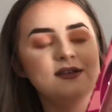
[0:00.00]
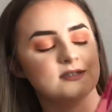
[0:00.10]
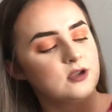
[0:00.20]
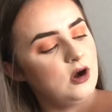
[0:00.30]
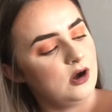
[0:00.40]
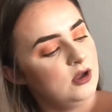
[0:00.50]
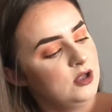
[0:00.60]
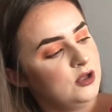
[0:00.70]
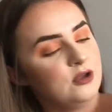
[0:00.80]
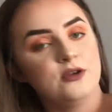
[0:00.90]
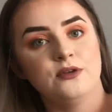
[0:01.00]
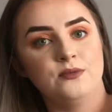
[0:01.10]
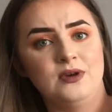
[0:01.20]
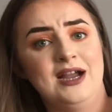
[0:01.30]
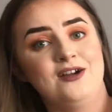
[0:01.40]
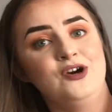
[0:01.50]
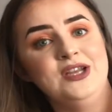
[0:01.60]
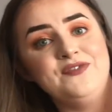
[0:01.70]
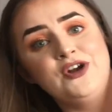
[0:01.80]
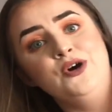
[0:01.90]
It's got I can't
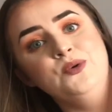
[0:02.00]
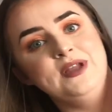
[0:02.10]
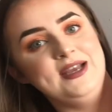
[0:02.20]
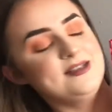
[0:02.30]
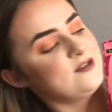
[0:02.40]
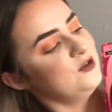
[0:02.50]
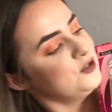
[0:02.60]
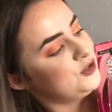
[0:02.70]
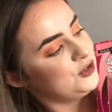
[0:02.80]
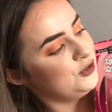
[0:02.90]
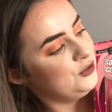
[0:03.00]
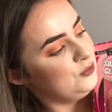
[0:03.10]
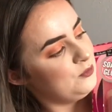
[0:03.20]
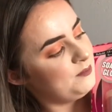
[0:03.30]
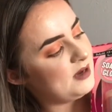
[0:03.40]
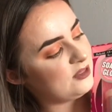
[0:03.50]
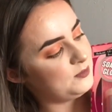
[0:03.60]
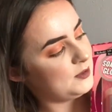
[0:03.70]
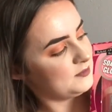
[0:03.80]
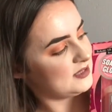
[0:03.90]
even hold it. It's got two bath
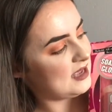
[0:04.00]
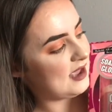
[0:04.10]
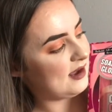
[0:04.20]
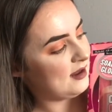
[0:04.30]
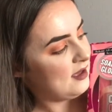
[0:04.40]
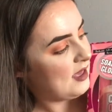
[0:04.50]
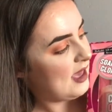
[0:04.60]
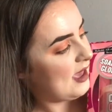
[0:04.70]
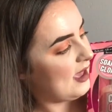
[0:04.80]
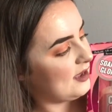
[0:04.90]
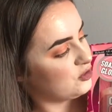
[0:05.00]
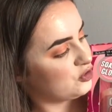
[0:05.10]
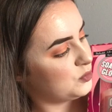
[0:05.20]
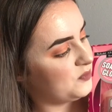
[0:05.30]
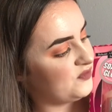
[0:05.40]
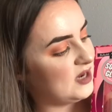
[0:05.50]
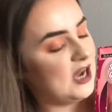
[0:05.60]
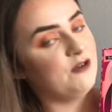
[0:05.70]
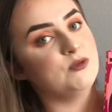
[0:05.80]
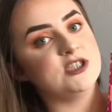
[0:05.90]
bombs in, a scrub of your
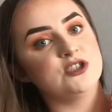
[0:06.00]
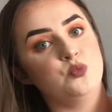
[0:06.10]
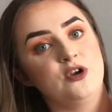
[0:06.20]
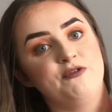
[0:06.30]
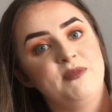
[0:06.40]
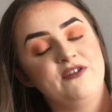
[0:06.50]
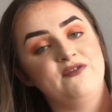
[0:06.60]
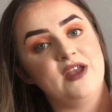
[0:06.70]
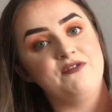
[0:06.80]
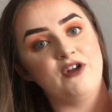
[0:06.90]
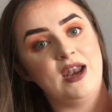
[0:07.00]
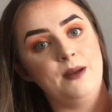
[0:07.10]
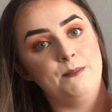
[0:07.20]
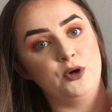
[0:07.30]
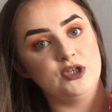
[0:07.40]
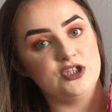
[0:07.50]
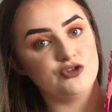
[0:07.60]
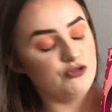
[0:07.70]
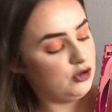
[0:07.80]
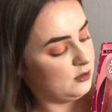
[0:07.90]
life, which is one of my favourite like body
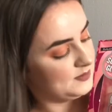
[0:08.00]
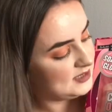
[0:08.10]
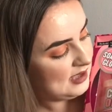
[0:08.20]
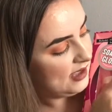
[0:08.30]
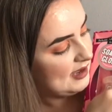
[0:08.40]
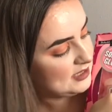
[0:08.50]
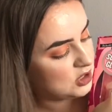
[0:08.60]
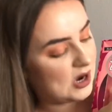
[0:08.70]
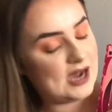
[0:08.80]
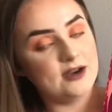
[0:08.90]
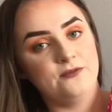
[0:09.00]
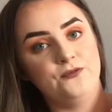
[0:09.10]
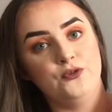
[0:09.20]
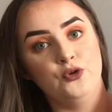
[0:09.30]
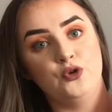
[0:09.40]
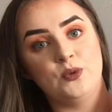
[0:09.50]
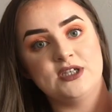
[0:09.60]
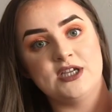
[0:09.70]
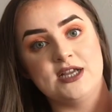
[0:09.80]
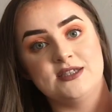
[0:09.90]
scrubs. It's got hand food,
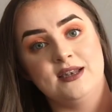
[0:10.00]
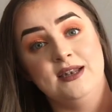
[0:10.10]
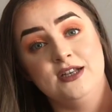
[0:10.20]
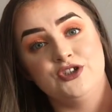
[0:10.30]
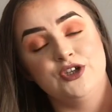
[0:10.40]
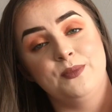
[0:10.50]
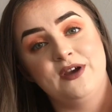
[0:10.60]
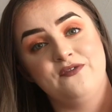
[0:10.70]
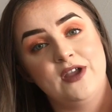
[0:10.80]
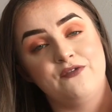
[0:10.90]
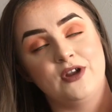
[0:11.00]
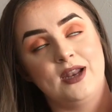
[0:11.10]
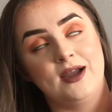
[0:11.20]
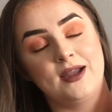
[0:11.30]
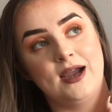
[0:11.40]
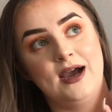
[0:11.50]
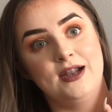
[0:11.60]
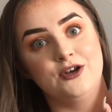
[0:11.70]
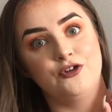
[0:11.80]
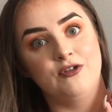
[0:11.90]
which is literally my favourite like
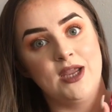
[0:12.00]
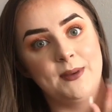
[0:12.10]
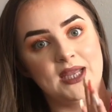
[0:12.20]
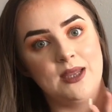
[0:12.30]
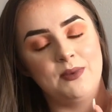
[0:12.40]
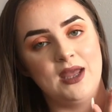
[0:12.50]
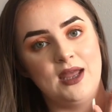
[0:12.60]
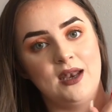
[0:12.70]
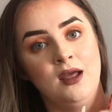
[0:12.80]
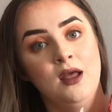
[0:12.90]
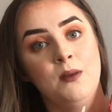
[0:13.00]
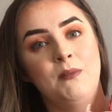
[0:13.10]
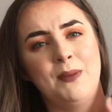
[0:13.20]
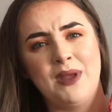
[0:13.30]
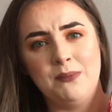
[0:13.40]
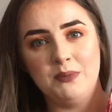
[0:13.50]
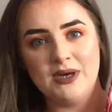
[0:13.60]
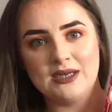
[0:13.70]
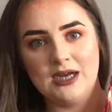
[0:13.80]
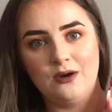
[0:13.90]
hand cream. I keep it in my baby
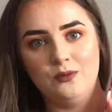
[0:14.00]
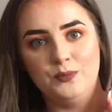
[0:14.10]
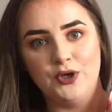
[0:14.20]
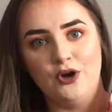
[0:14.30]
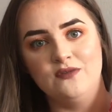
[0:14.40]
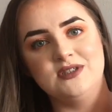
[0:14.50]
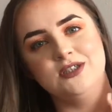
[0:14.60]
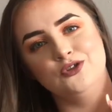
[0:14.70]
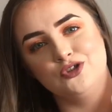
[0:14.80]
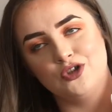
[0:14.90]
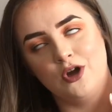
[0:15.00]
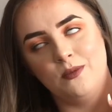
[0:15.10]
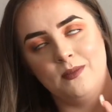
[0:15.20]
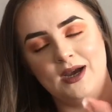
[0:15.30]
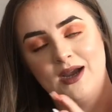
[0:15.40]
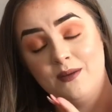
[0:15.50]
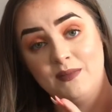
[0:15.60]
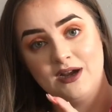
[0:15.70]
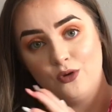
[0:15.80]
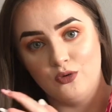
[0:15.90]
bag now, but obviously it used to go in my
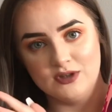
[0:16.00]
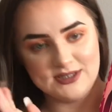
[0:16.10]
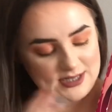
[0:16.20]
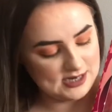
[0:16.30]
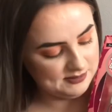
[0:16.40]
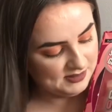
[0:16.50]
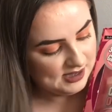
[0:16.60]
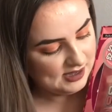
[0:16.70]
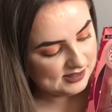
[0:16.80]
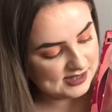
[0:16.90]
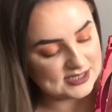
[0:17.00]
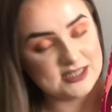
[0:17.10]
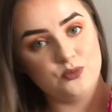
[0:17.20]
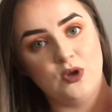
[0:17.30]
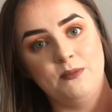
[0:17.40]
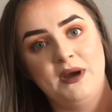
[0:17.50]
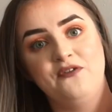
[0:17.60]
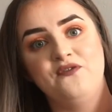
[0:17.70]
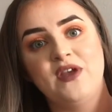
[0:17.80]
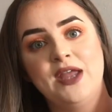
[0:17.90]
handbag all the time. This is one of my
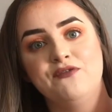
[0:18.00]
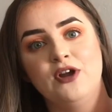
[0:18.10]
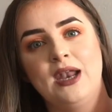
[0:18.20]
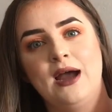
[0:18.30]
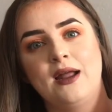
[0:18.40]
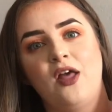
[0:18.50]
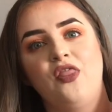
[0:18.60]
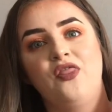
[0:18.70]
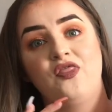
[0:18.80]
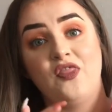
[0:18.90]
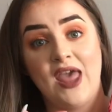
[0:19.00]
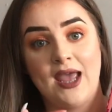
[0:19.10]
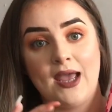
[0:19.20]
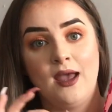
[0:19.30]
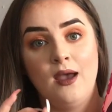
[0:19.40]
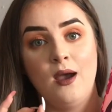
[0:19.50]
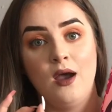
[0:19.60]
favourite like thick